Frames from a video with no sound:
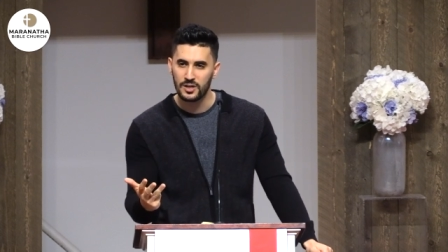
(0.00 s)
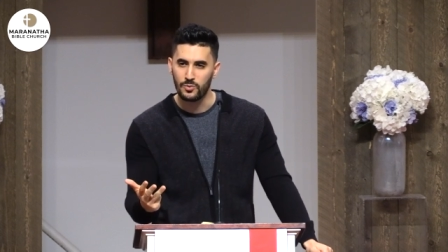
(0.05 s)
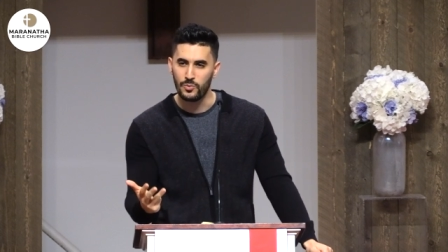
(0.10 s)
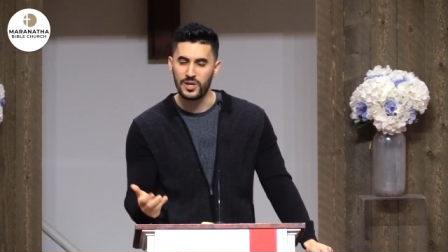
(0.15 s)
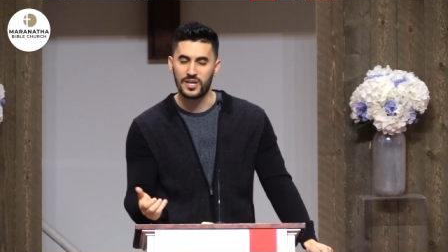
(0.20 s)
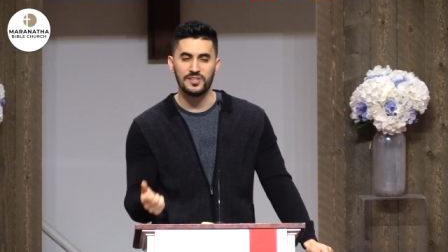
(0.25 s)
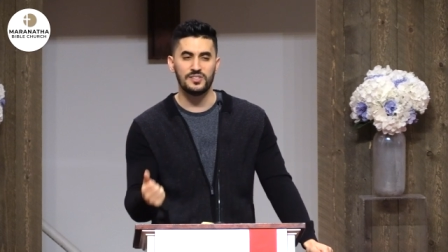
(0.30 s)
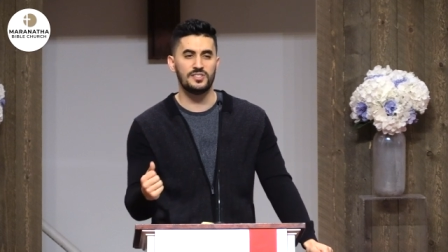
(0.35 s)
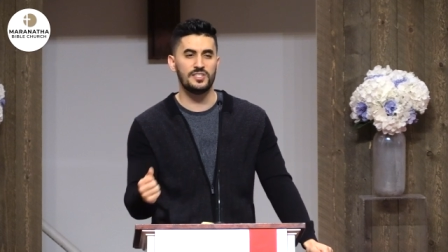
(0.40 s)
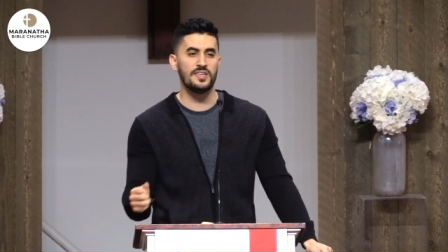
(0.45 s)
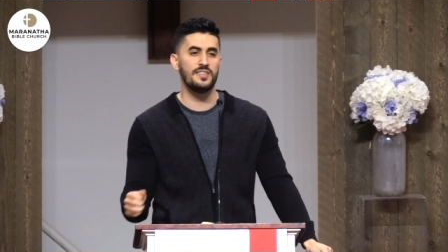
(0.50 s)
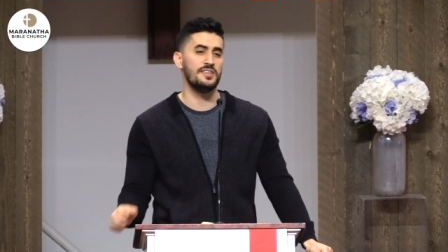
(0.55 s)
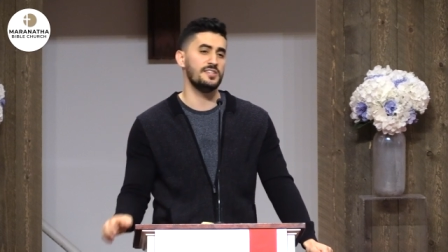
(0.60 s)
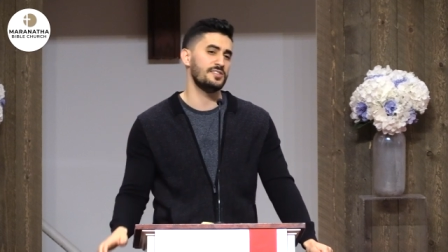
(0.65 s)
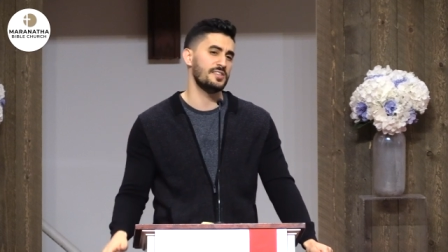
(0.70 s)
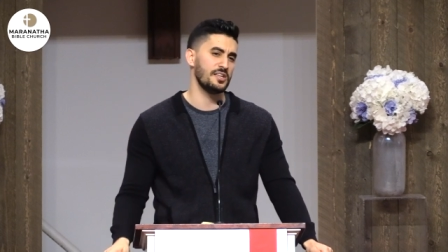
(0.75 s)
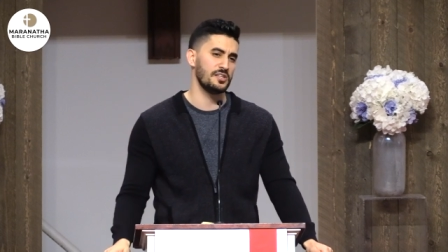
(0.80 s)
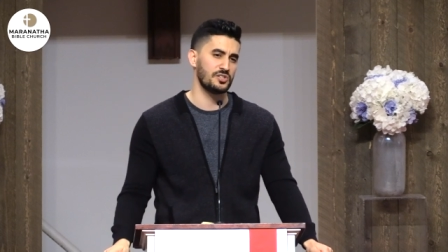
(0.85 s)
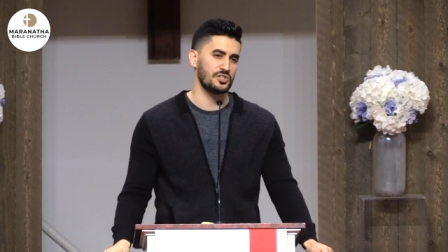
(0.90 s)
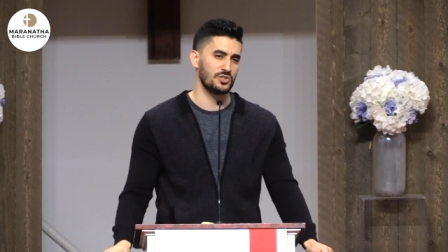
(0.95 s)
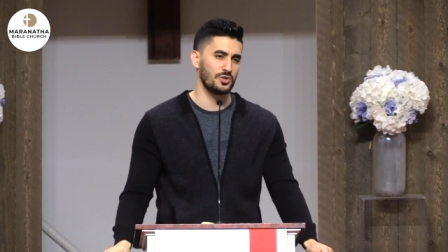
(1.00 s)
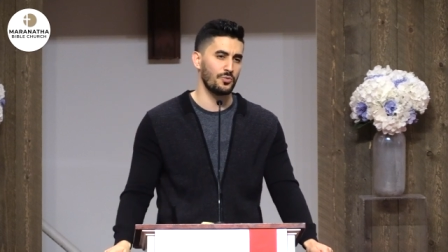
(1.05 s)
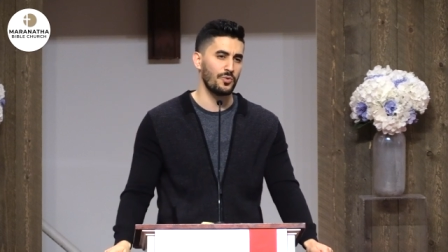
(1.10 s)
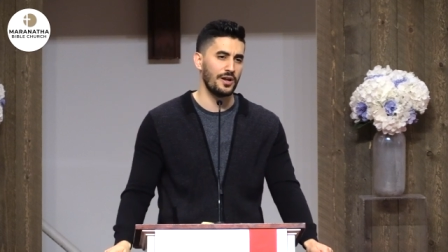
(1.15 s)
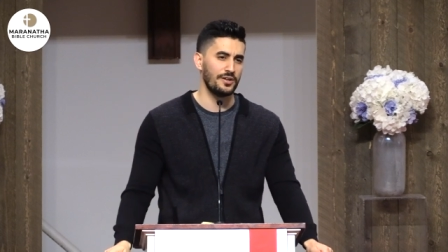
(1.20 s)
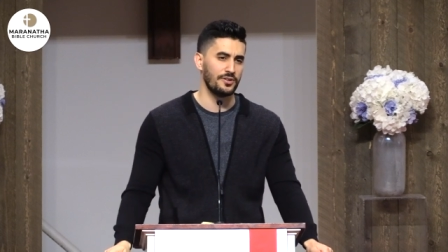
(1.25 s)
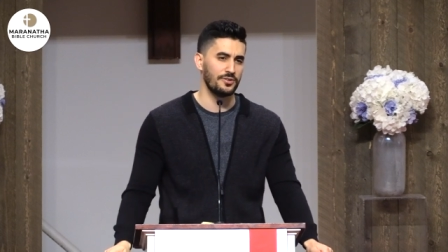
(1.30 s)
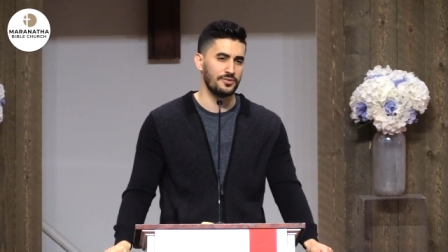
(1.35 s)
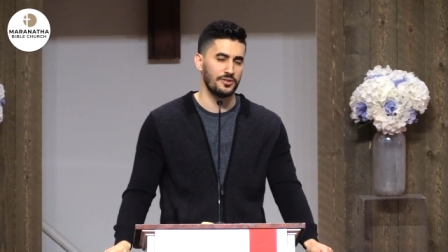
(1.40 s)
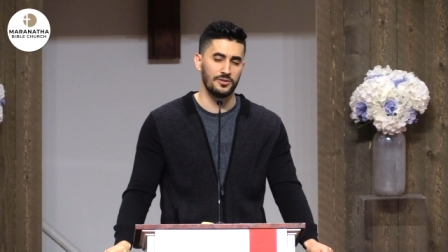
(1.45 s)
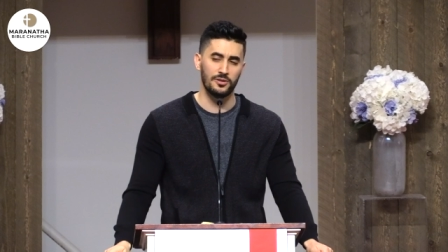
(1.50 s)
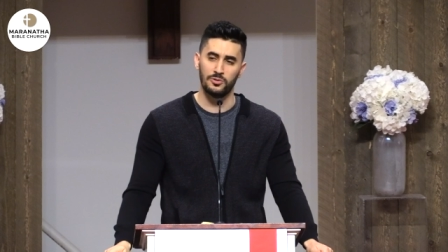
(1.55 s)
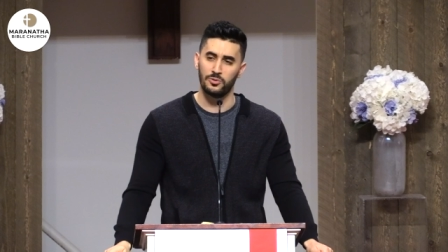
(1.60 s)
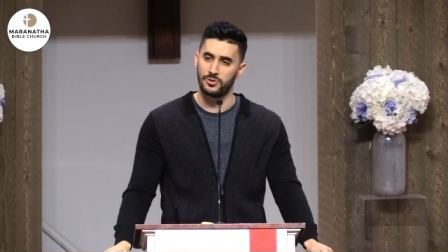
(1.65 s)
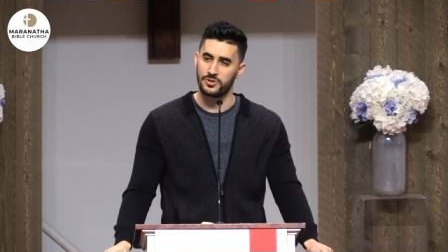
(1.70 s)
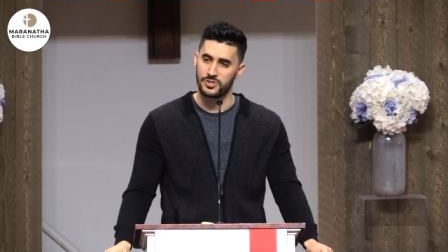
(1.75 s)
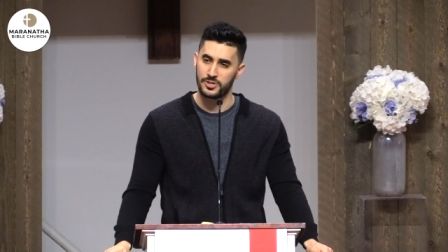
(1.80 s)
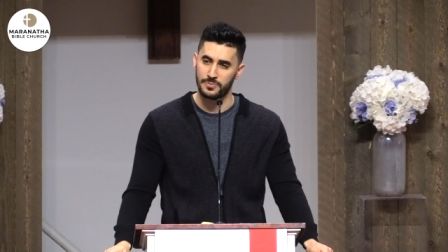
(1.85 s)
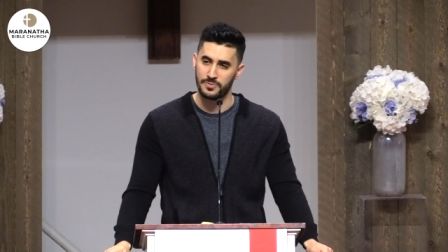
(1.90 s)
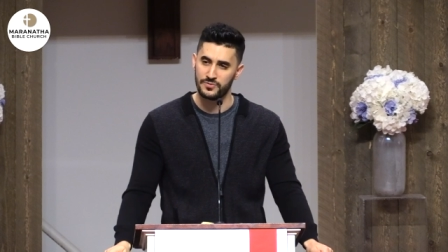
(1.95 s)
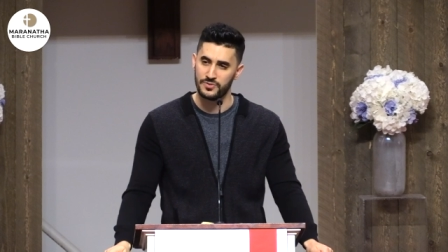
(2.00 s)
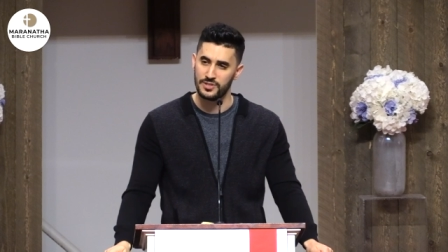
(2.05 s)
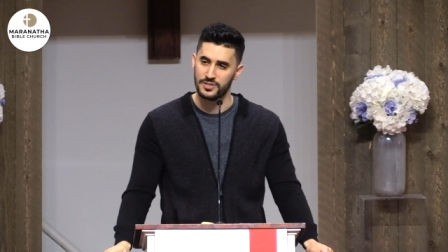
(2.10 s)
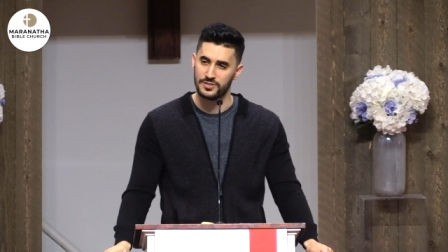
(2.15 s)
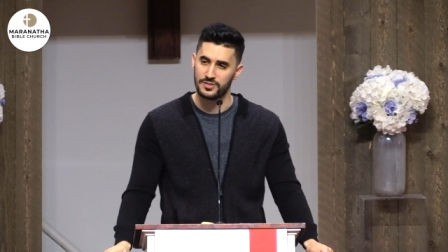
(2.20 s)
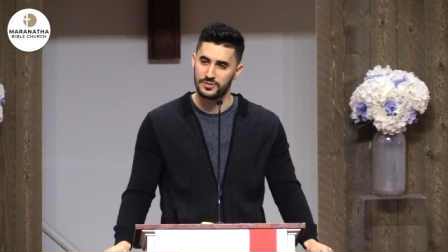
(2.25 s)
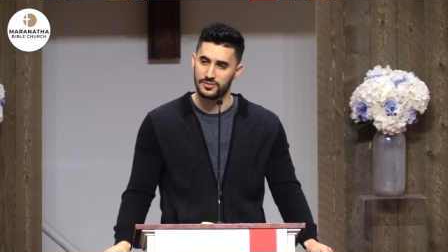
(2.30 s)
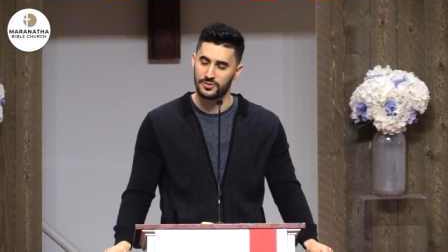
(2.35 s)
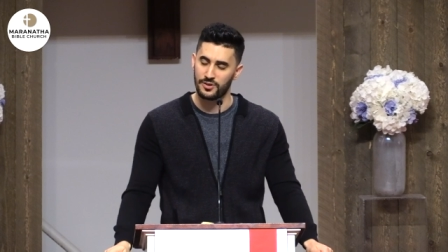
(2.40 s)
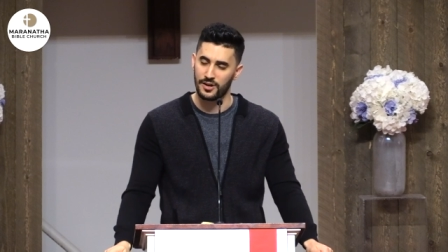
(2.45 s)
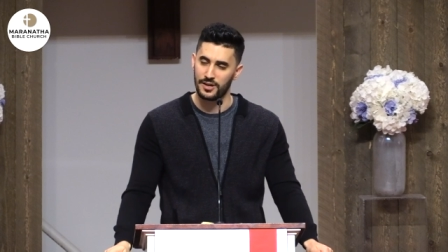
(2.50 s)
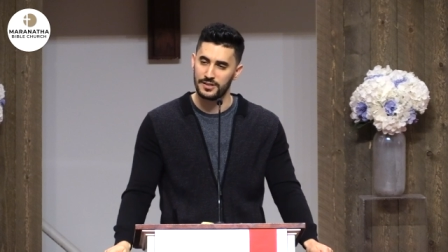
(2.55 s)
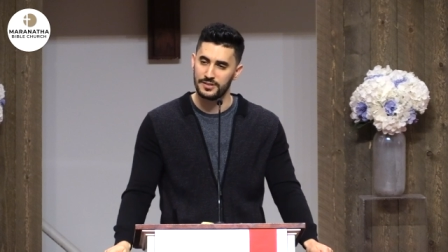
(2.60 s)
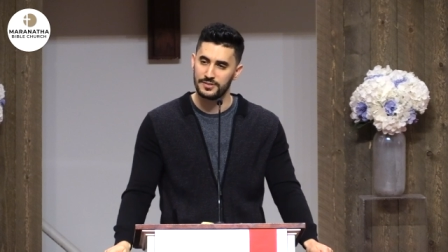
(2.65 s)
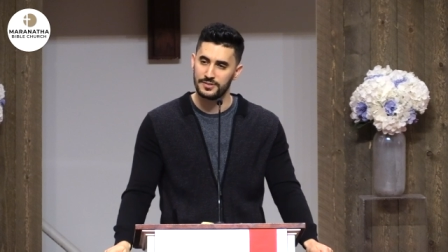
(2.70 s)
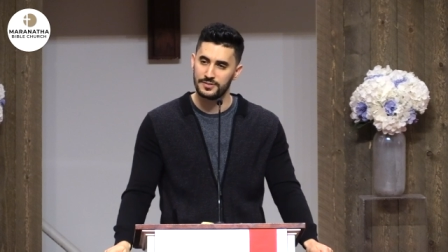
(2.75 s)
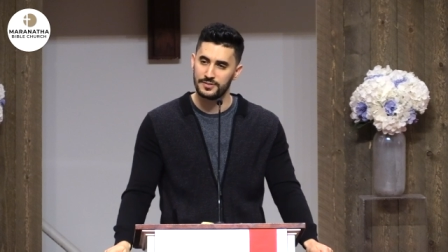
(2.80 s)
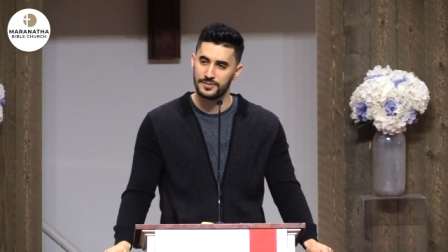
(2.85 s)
we can see these things surrendered to the Lordship of Jesus Christ.